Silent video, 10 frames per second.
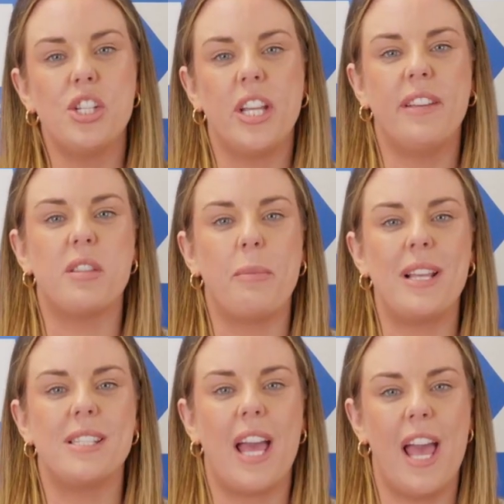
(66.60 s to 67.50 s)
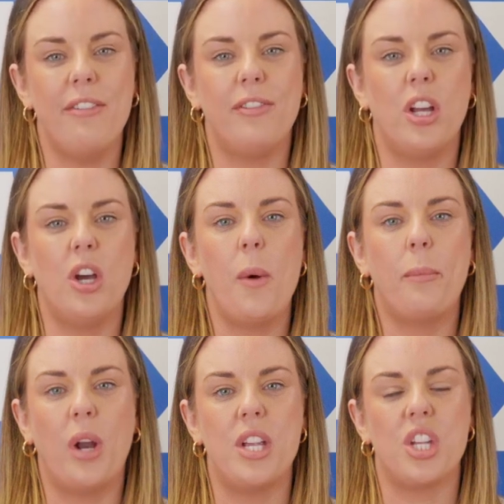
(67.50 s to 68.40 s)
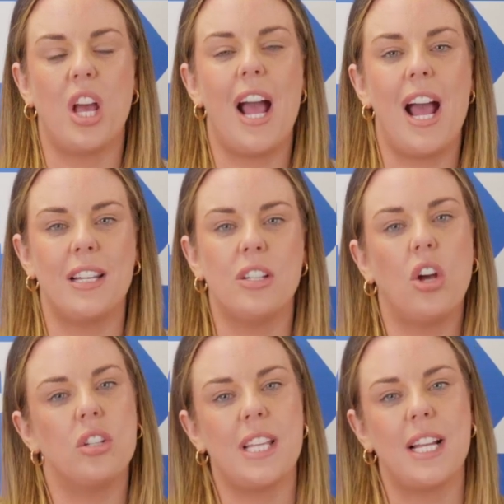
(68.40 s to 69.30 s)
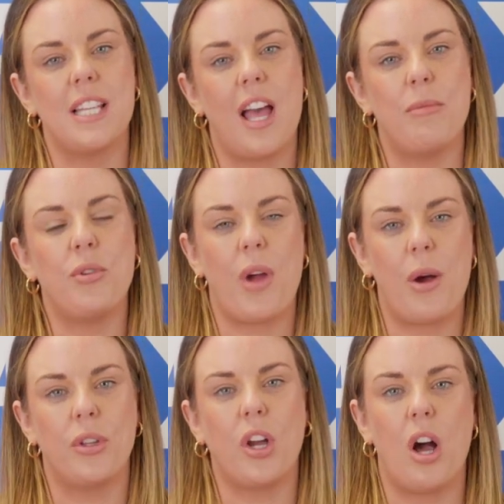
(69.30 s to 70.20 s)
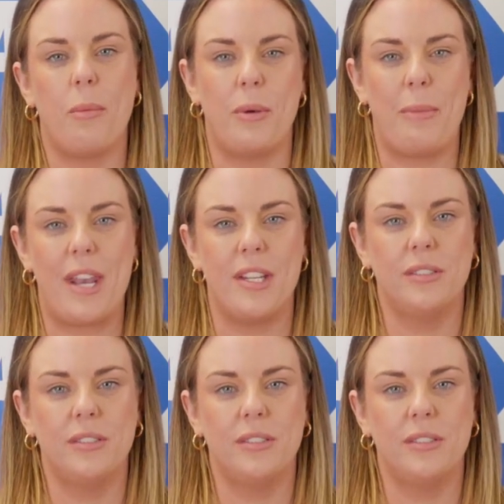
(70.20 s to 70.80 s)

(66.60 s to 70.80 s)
achieves the best airflow, pressure and contact time throughout the carbon bed.